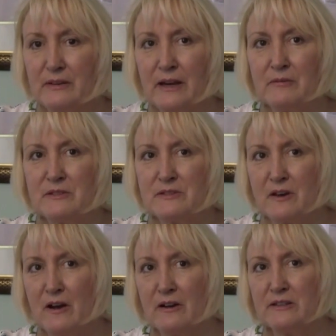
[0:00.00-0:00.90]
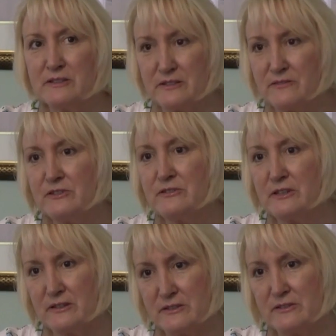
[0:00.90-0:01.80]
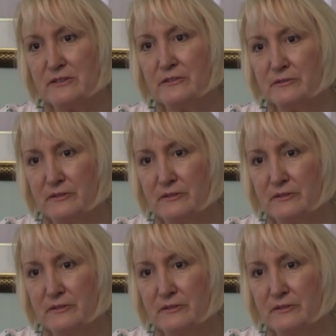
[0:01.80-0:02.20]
That was August of 2002.